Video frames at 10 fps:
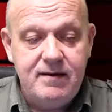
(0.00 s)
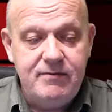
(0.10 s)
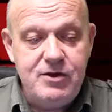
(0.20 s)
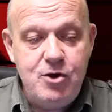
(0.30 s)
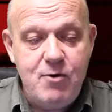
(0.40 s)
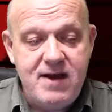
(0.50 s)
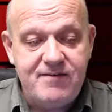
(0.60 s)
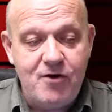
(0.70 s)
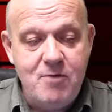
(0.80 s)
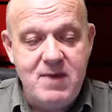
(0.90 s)
The
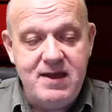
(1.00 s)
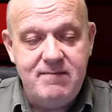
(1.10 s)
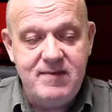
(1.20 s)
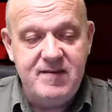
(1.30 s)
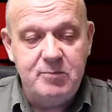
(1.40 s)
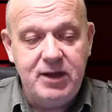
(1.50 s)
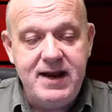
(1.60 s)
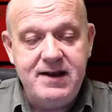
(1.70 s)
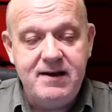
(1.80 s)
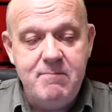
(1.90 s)
US Army is
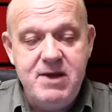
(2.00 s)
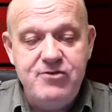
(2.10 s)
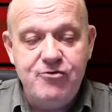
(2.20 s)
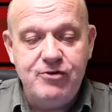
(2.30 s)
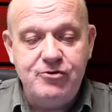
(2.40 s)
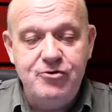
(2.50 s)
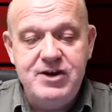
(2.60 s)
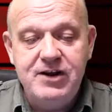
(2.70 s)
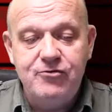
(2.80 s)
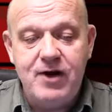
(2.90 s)
planning a major
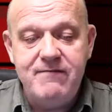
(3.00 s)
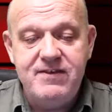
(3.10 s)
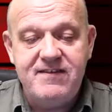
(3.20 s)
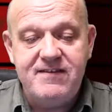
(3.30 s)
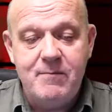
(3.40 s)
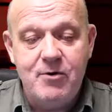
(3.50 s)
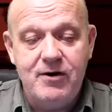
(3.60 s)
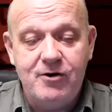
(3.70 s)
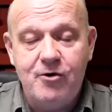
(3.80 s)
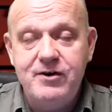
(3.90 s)
recruiting drive this
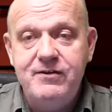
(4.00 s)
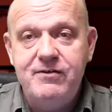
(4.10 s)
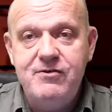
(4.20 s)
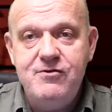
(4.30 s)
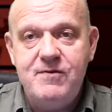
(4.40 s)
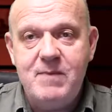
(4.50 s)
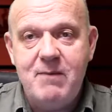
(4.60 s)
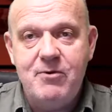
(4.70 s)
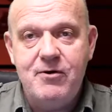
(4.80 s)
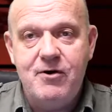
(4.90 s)
summer, according to the
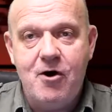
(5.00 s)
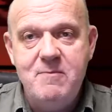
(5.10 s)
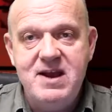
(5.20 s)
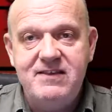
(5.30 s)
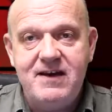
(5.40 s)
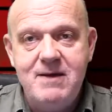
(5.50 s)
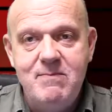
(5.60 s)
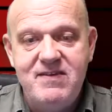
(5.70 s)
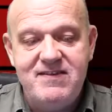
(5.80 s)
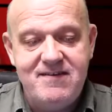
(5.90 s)
newspaper Army
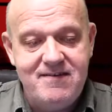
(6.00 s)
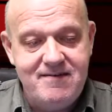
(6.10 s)
Times.